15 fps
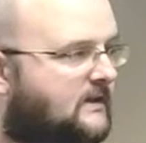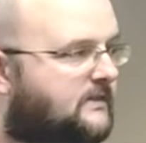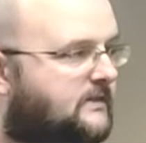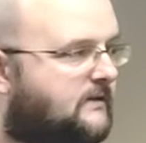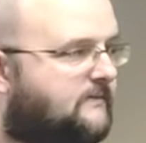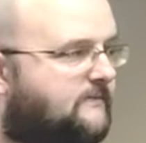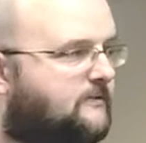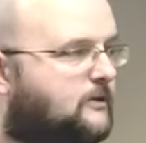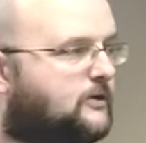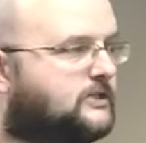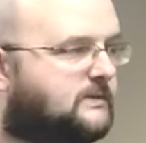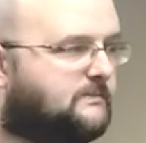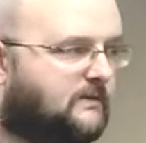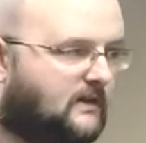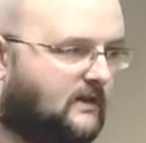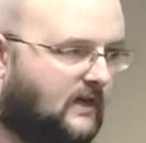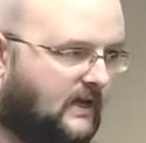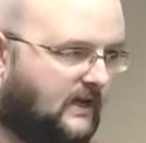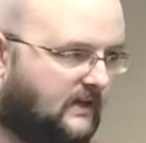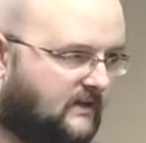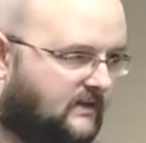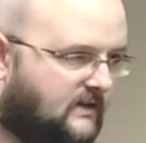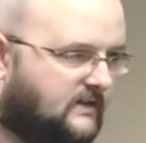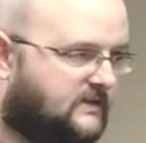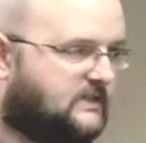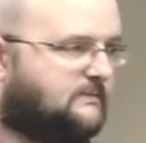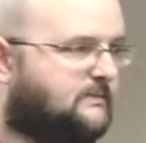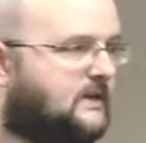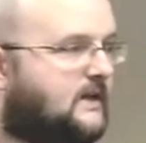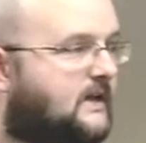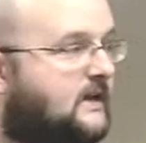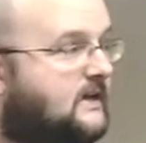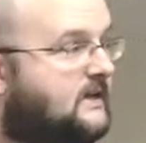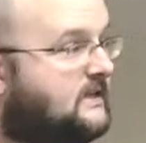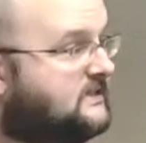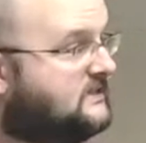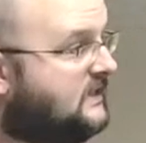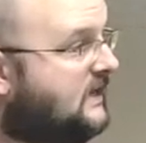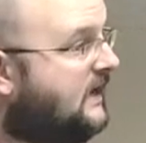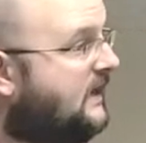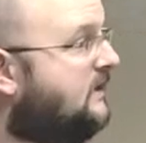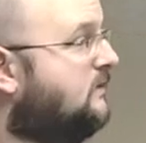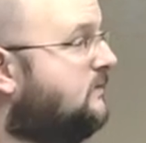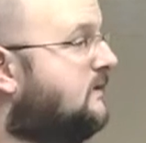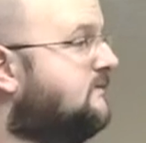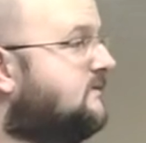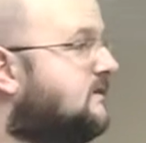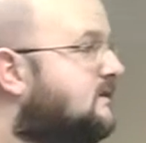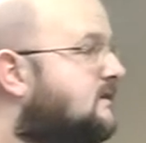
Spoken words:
The first plague is a plague against the Nile River.